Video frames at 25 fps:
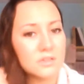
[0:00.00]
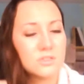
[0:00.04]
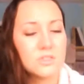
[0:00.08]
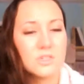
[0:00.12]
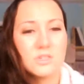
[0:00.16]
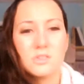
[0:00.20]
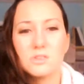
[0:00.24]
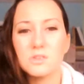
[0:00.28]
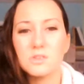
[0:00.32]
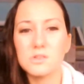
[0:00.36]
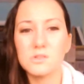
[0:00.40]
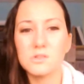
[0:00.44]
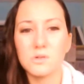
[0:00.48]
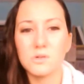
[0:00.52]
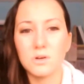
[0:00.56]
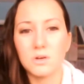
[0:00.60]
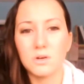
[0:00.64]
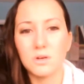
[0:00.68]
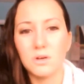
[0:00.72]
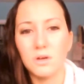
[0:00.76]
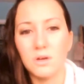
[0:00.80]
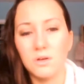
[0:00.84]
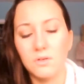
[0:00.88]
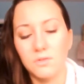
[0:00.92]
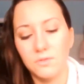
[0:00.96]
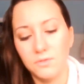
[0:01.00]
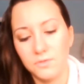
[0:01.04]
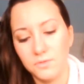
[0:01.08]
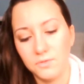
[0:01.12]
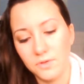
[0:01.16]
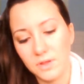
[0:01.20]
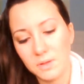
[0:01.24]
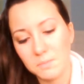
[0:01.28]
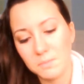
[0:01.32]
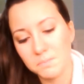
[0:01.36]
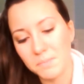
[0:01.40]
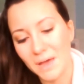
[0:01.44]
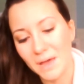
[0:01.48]
just to sort of
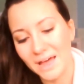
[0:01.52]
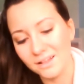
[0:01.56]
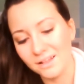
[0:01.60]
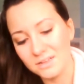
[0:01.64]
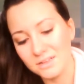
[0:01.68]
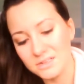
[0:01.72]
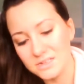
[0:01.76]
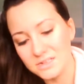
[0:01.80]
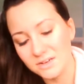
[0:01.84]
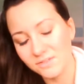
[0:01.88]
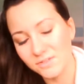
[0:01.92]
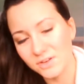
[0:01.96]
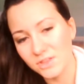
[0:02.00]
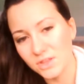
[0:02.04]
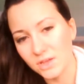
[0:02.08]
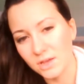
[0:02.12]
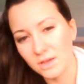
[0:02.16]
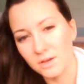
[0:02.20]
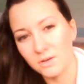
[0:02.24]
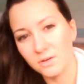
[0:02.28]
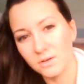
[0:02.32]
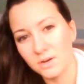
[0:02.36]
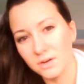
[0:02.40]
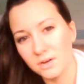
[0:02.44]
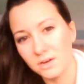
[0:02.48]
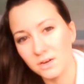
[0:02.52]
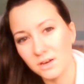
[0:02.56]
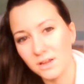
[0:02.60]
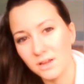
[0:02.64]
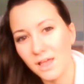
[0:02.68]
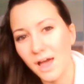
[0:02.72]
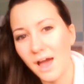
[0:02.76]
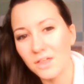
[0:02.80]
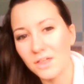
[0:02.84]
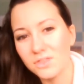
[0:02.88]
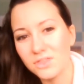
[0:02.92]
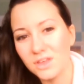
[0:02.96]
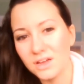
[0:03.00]
balance everything out and
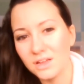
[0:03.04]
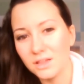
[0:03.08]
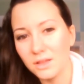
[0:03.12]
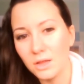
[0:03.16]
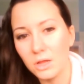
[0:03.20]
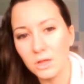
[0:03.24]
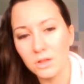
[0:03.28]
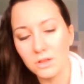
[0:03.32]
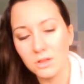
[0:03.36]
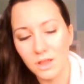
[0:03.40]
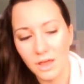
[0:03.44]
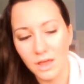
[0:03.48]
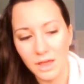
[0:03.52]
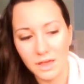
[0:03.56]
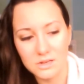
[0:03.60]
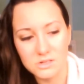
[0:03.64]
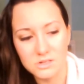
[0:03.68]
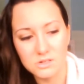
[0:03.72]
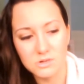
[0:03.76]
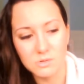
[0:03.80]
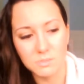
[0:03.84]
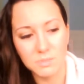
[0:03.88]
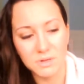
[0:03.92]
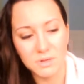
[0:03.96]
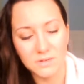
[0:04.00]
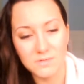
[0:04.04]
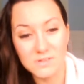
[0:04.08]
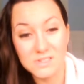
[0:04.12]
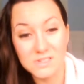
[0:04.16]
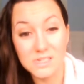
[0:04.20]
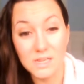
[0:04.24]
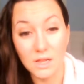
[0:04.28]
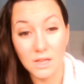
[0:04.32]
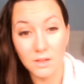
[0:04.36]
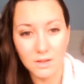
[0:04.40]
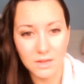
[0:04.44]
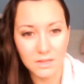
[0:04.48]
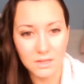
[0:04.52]
add that little extra bit of
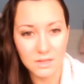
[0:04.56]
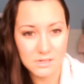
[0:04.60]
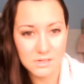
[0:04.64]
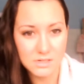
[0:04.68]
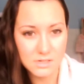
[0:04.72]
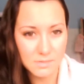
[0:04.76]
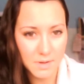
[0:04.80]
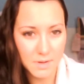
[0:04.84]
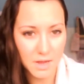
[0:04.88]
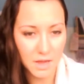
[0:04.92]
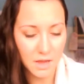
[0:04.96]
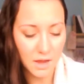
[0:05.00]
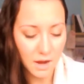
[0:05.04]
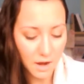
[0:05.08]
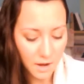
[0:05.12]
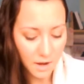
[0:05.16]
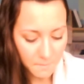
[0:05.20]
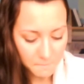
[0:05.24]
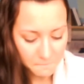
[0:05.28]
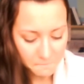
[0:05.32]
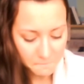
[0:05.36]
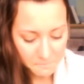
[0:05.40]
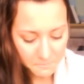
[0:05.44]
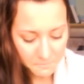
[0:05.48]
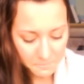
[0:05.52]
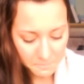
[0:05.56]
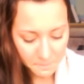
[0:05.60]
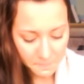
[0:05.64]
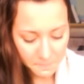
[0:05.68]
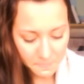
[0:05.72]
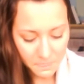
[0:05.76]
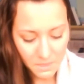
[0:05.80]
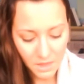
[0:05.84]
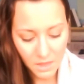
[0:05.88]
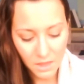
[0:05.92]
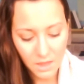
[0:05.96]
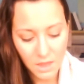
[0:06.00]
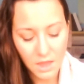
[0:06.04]
silkiness to my hair.
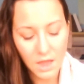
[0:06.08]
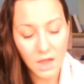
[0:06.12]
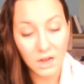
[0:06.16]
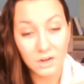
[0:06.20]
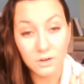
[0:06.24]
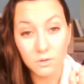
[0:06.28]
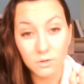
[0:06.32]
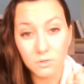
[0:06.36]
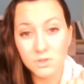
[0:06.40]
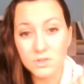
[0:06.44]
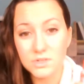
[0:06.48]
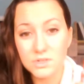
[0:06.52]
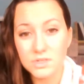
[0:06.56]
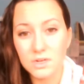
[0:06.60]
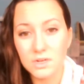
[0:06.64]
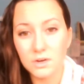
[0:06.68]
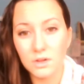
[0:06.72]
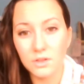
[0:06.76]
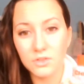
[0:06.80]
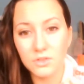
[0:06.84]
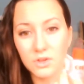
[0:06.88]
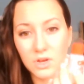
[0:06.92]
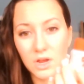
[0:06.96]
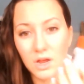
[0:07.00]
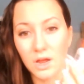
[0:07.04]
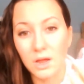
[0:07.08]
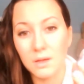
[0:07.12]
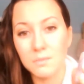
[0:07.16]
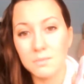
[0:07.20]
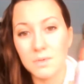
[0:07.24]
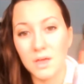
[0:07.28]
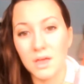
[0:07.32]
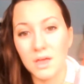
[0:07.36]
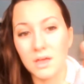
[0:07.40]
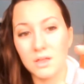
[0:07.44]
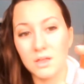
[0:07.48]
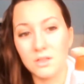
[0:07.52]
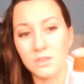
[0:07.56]
I don't use it all the time,
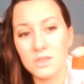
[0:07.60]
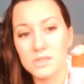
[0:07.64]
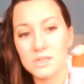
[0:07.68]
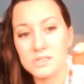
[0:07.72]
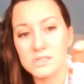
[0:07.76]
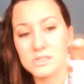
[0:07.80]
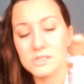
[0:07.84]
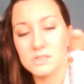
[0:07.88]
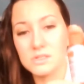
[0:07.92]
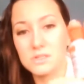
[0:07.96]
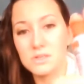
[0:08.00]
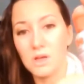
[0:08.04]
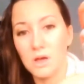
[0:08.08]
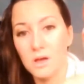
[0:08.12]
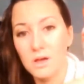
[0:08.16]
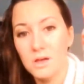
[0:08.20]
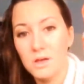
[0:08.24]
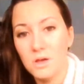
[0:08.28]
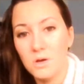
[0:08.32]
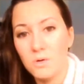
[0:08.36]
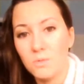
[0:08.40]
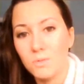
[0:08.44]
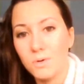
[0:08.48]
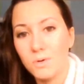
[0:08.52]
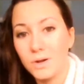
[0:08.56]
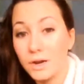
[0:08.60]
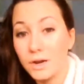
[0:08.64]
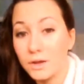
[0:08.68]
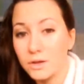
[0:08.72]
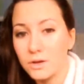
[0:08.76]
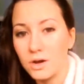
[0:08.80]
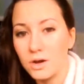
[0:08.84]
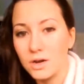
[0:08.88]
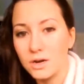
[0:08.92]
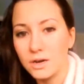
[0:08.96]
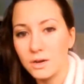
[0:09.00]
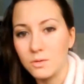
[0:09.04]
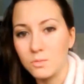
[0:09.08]
and this is what I
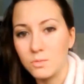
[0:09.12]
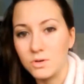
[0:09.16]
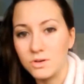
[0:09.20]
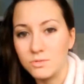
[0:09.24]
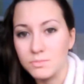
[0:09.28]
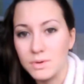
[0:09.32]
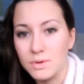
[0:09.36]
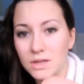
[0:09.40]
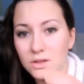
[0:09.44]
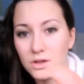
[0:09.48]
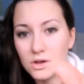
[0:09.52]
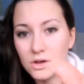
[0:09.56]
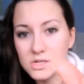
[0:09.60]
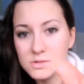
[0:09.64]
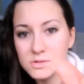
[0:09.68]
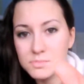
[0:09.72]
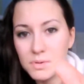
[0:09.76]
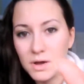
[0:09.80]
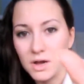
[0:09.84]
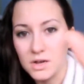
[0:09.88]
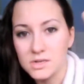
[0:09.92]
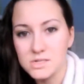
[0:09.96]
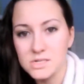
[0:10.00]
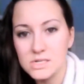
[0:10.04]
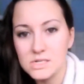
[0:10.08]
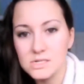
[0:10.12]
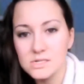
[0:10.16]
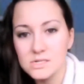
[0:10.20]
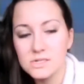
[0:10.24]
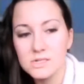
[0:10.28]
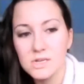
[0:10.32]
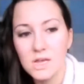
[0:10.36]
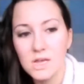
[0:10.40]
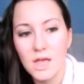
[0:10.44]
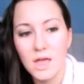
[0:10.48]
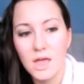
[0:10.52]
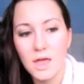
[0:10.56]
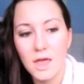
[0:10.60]
got in one of my Luxe
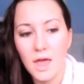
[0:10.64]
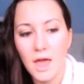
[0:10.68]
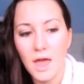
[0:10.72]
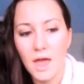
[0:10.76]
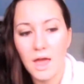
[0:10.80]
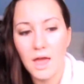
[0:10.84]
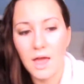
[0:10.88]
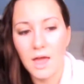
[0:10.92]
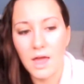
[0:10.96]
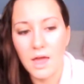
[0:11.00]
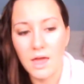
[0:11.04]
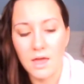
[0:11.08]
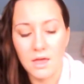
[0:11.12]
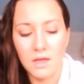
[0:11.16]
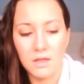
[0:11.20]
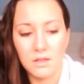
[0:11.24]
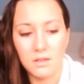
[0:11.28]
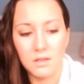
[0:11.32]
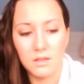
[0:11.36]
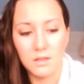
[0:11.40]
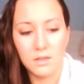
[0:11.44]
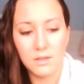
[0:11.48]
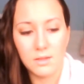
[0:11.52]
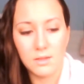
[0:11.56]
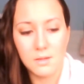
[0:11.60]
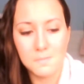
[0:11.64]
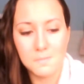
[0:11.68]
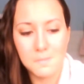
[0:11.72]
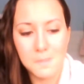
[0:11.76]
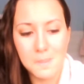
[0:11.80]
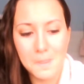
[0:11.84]
boxes, and